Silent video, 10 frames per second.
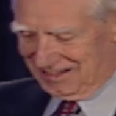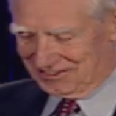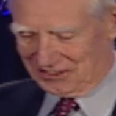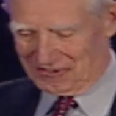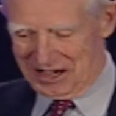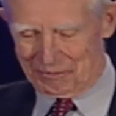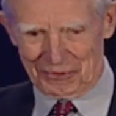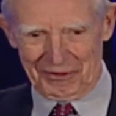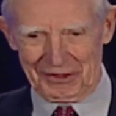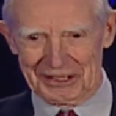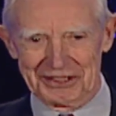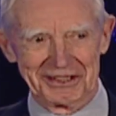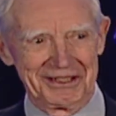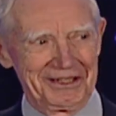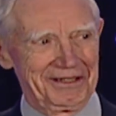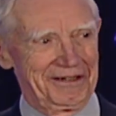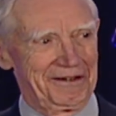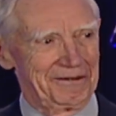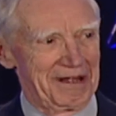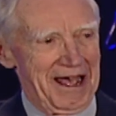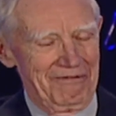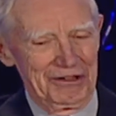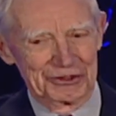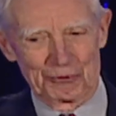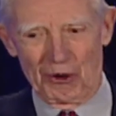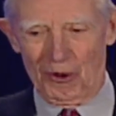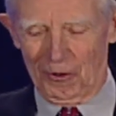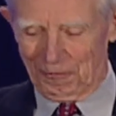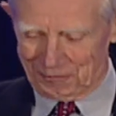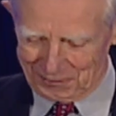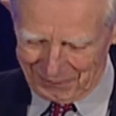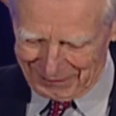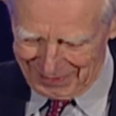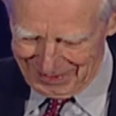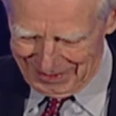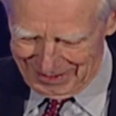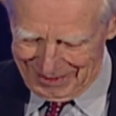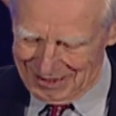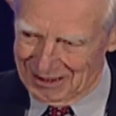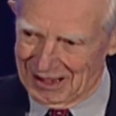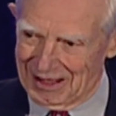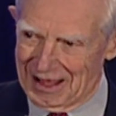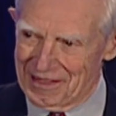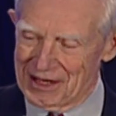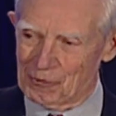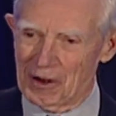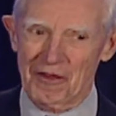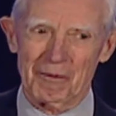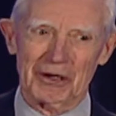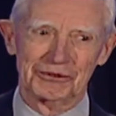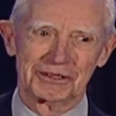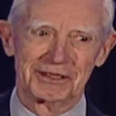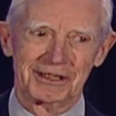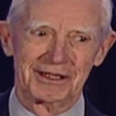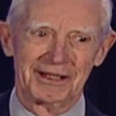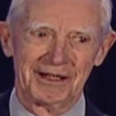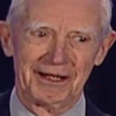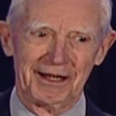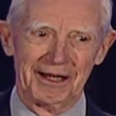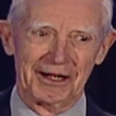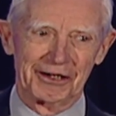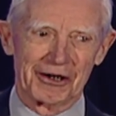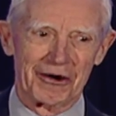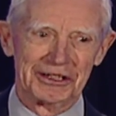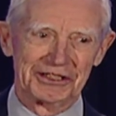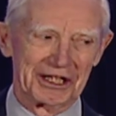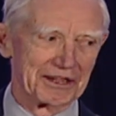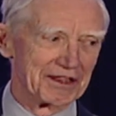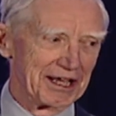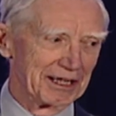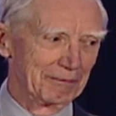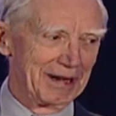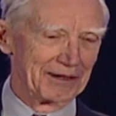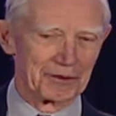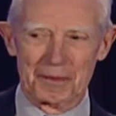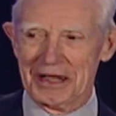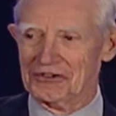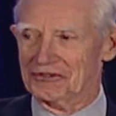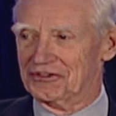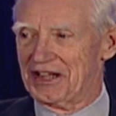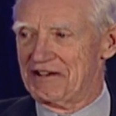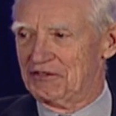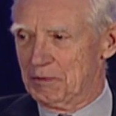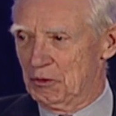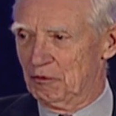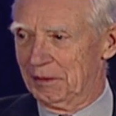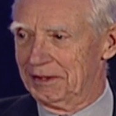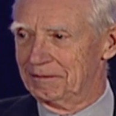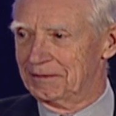It's a great privilege to have this role. I think one of the most encouraging thing about the patient safety movement,